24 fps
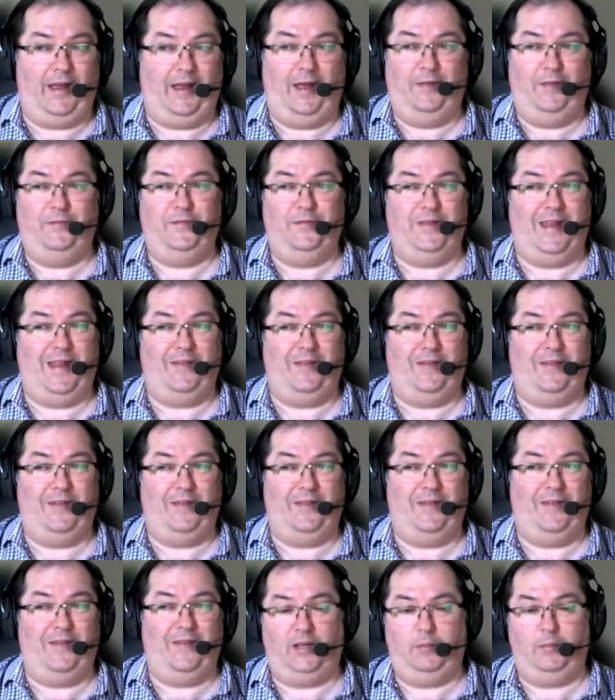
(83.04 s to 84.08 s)
I've never
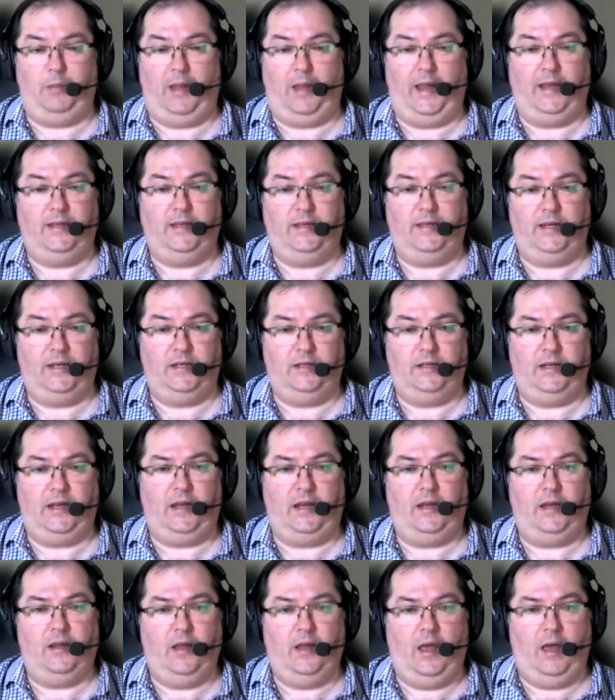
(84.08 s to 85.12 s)
actually played D and
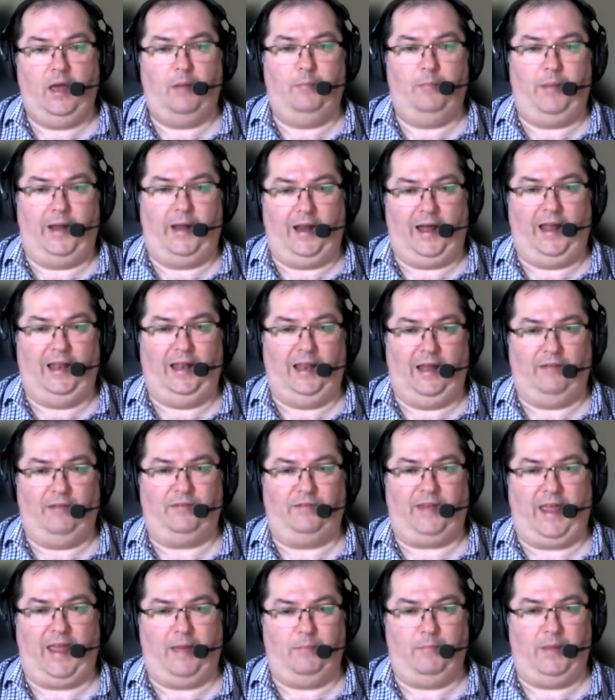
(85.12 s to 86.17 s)
D, but I
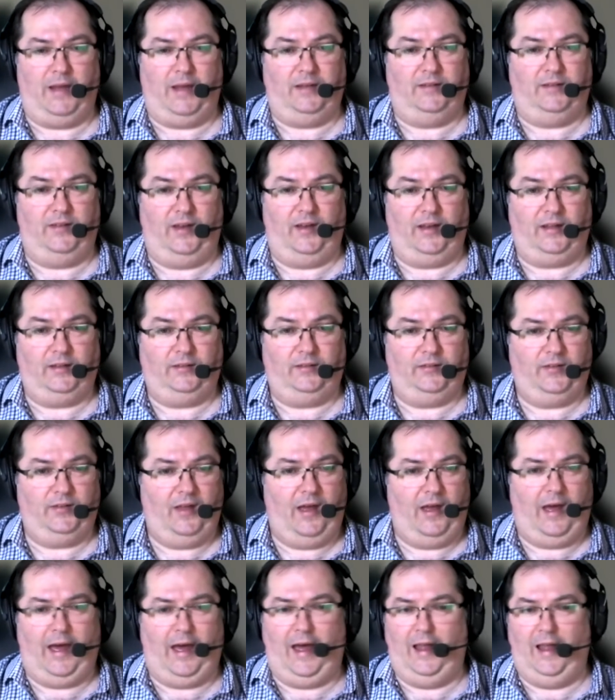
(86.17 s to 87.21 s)
love campaign settings.
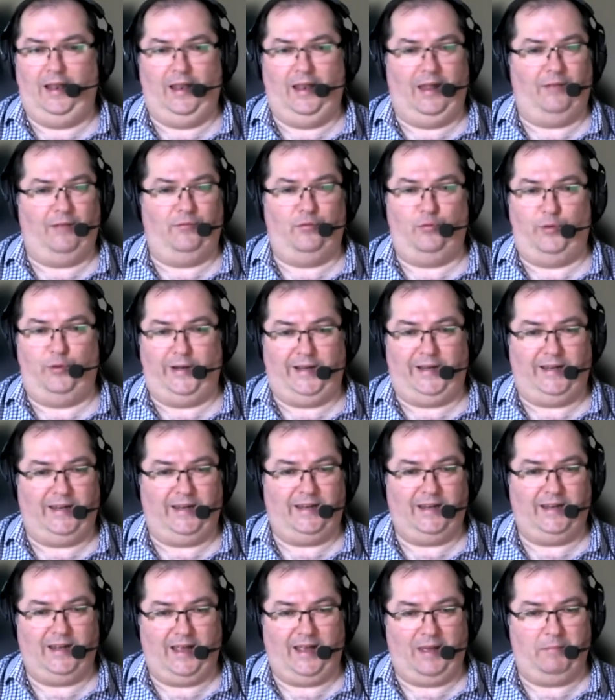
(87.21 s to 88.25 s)
I love
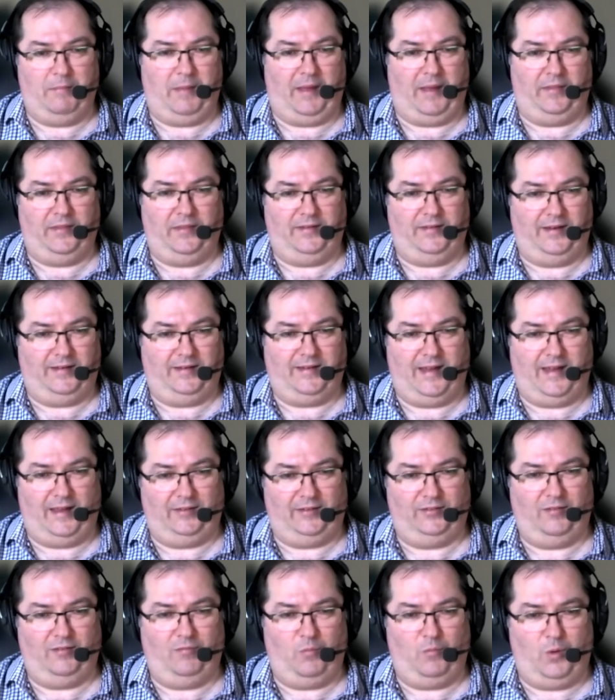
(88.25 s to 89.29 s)
reading about the
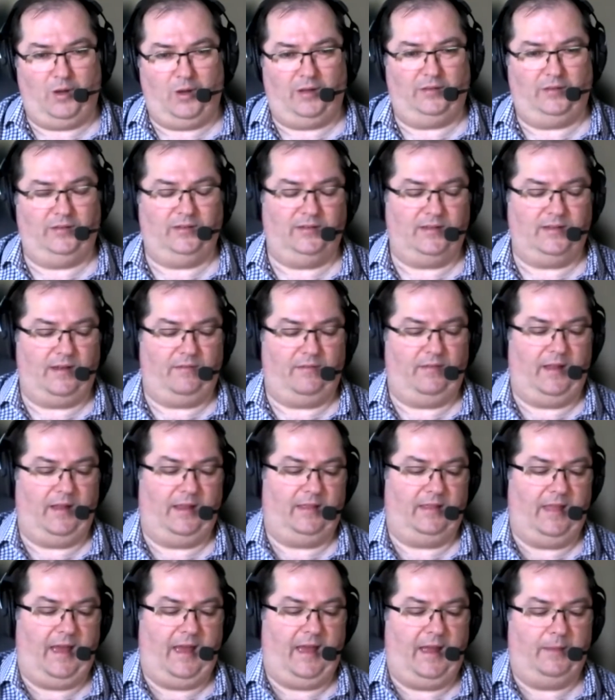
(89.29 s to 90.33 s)
details of worlds and stuff like
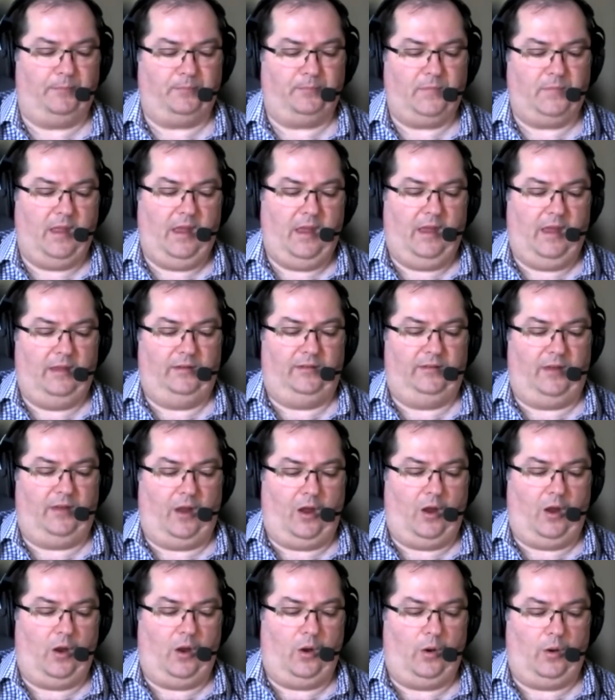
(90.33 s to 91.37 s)
that.
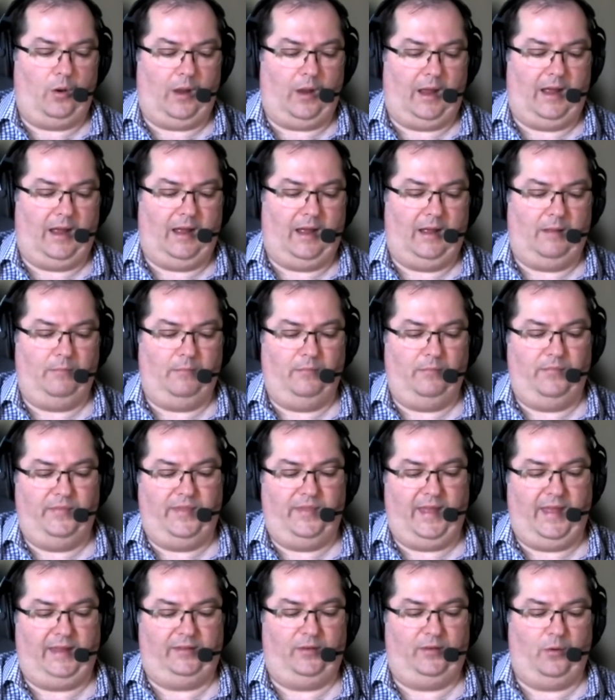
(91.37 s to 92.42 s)
So um,
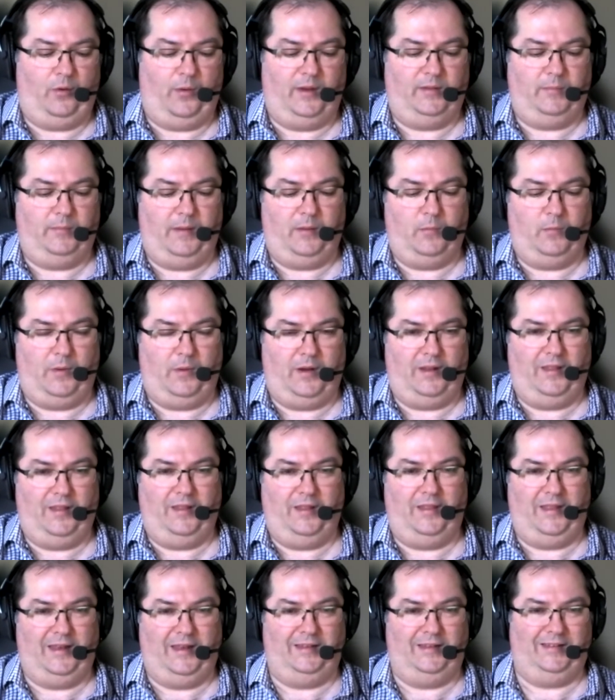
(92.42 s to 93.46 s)
that's always been one of the
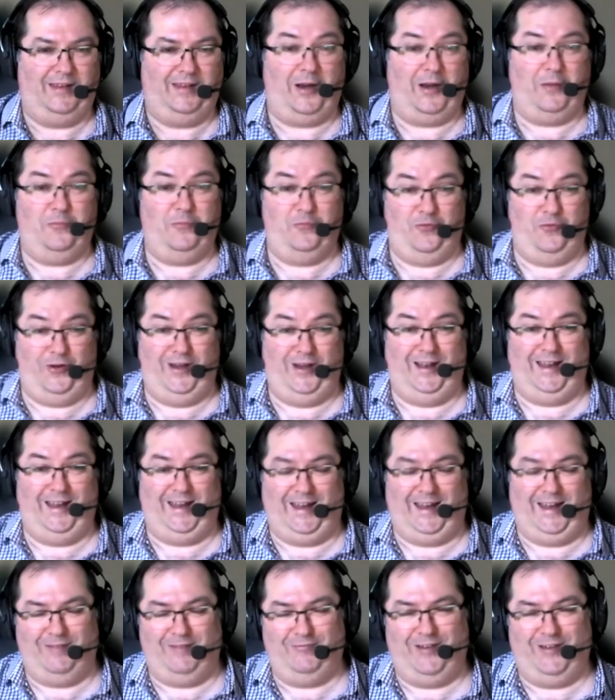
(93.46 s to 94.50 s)
things that I'm
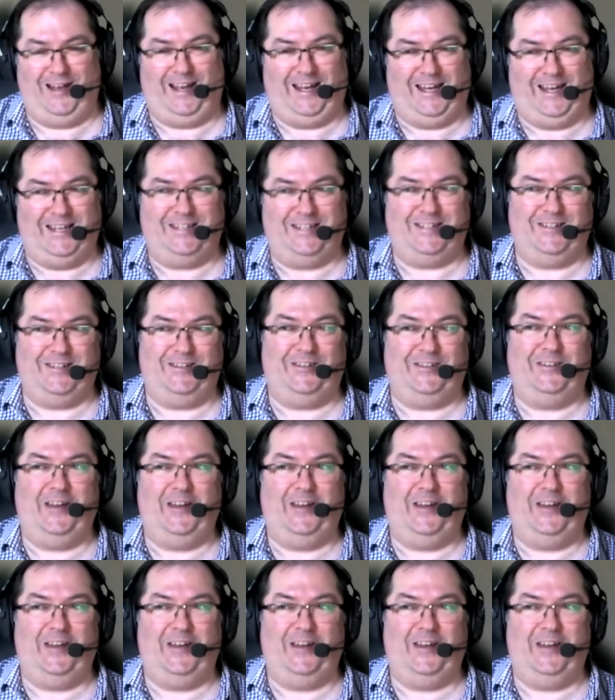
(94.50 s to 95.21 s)
really, really into.